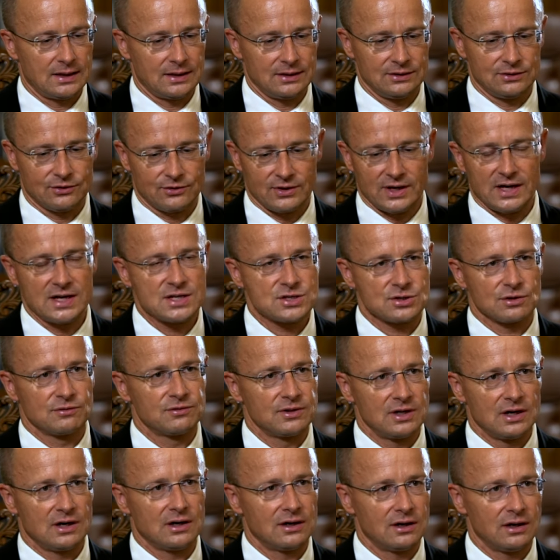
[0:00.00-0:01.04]
the rights of the
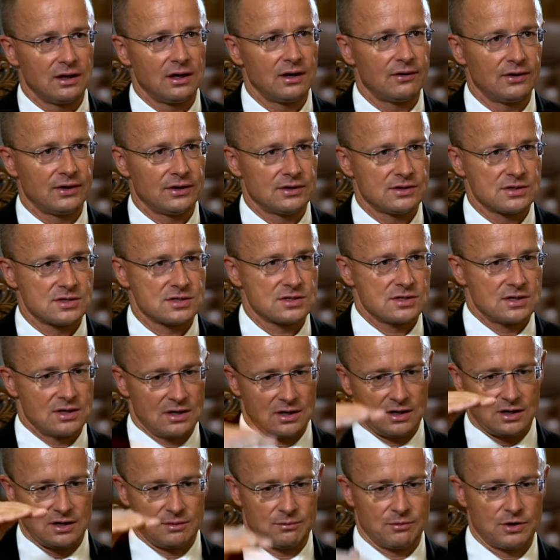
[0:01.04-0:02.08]
Hungarians
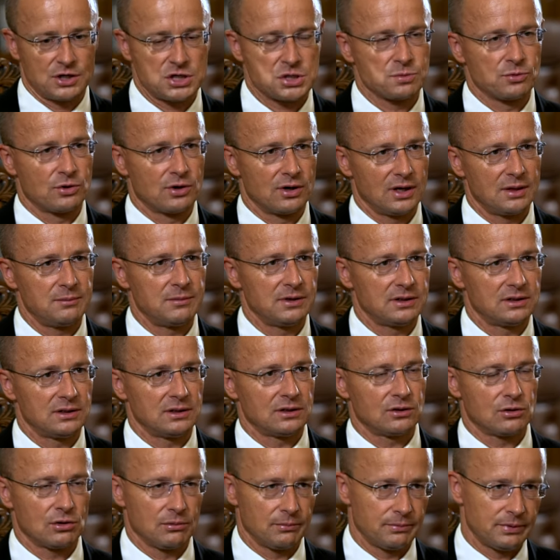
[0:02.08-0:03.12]
are much more
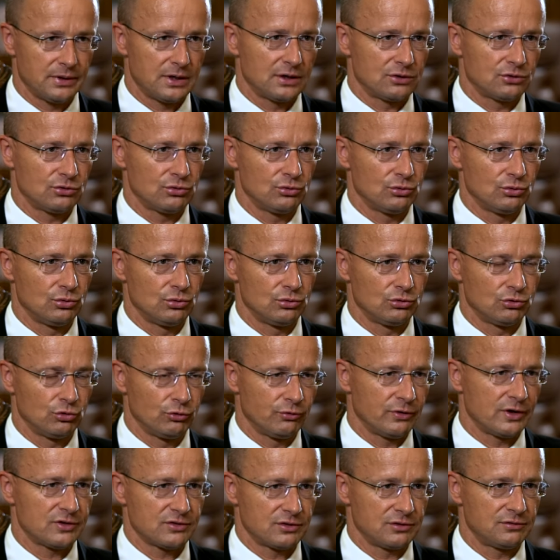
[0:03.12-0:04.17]
limited compared to
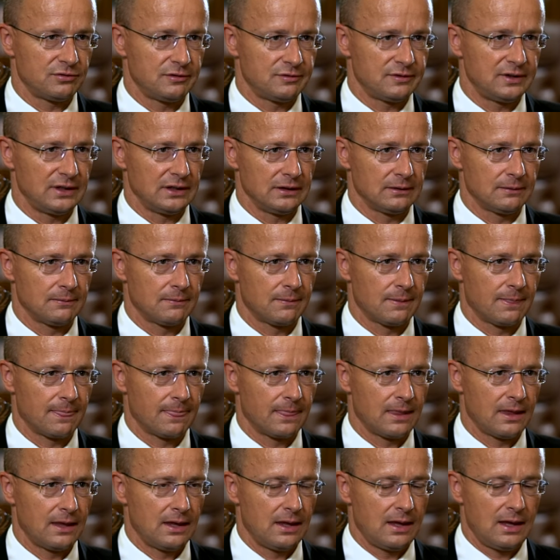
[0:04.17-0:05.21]
2015.
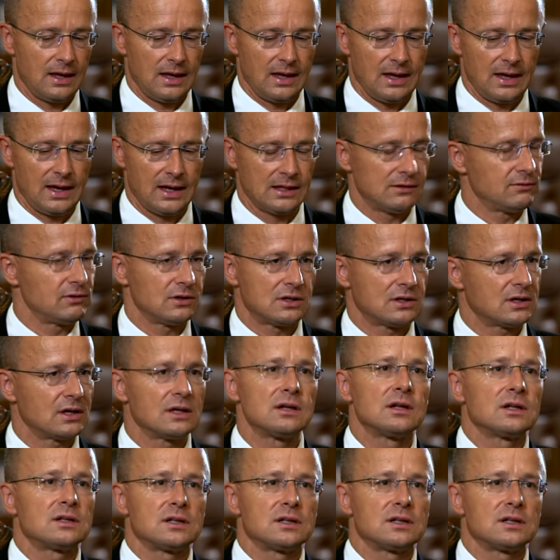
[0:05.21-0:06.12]
And we cannot